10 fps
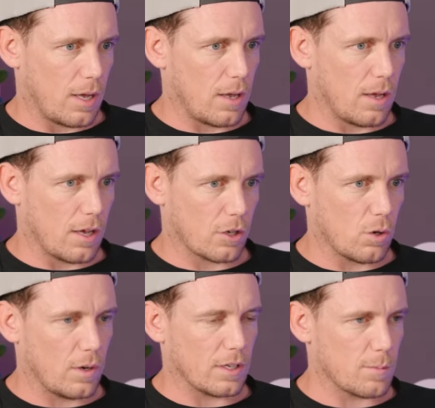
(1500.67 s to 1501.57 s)
uh,
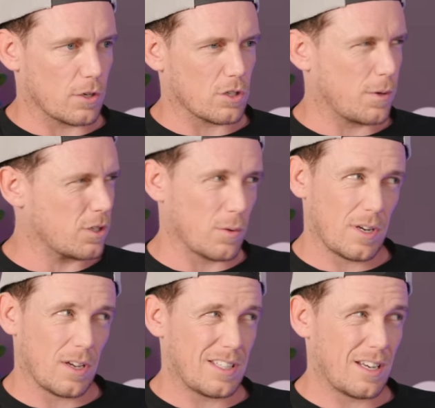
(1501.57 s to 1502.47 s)
cooling as much as possible?
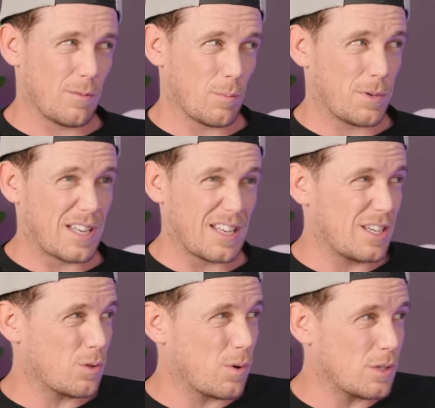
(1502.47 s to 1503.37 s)
Any idea
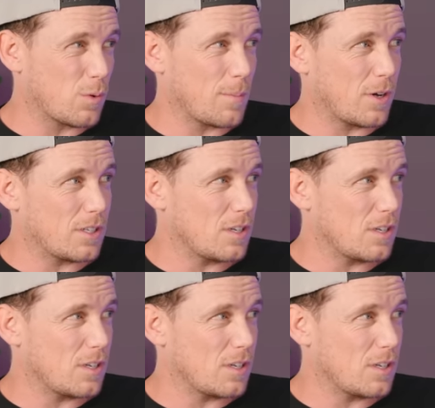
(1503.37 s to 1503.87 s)
percentage wise what it might